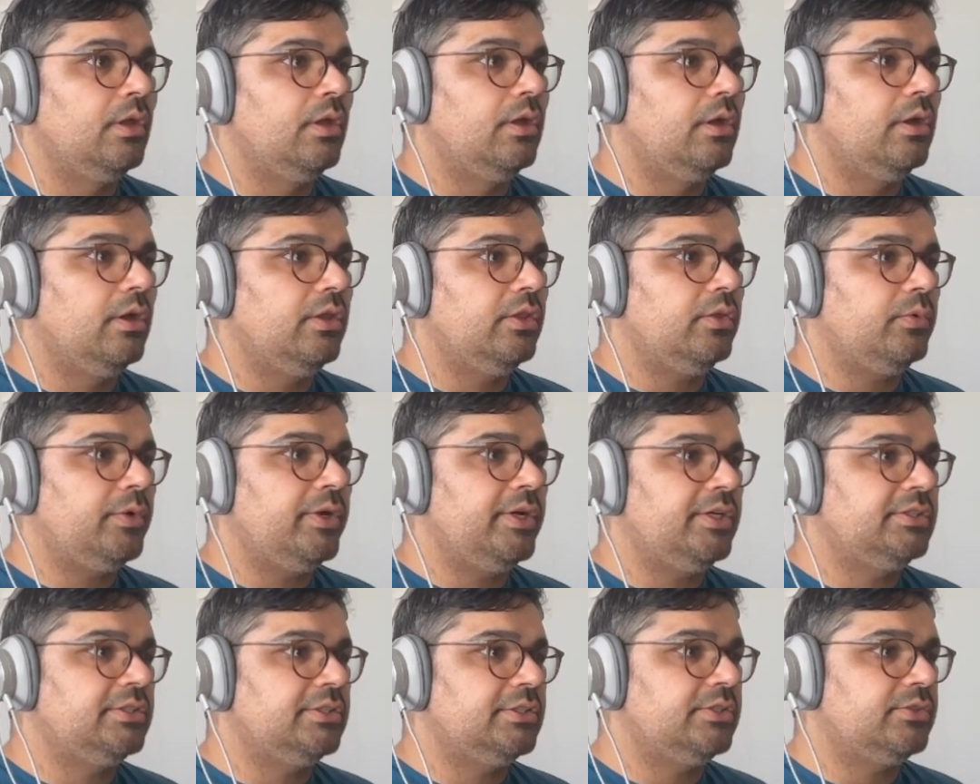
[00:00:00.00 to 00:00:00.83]

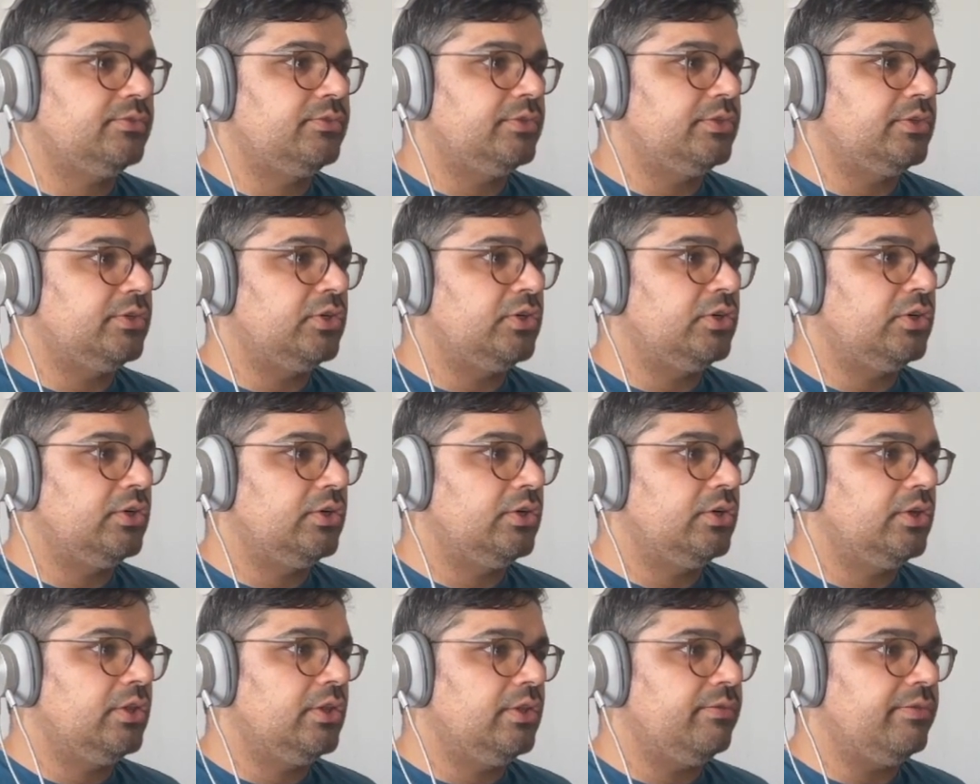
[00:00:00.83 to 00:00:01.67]
Otherwise, just
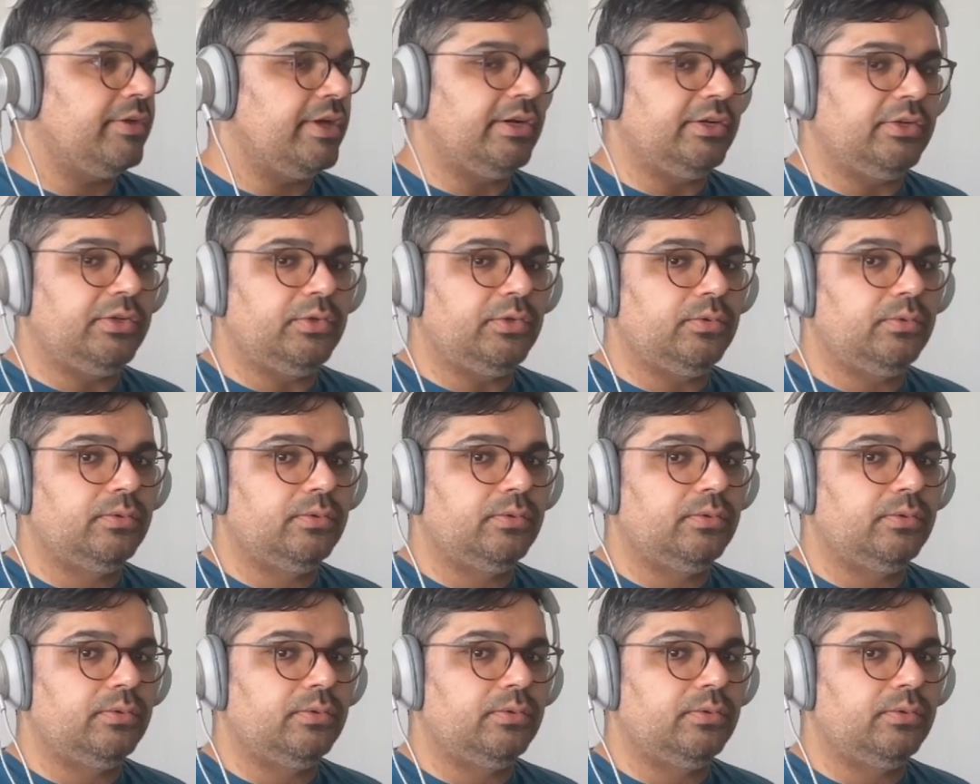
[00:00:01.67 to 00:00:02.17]
return the value.